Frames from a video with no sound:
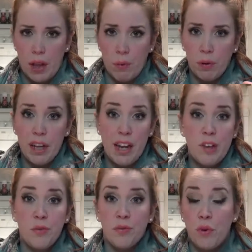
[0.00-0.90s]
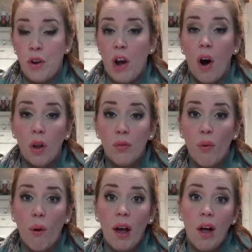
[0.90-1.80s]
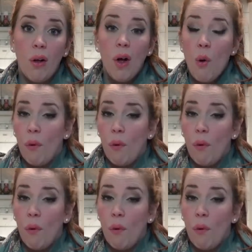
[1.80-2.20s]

a, a really nice fruity olive oil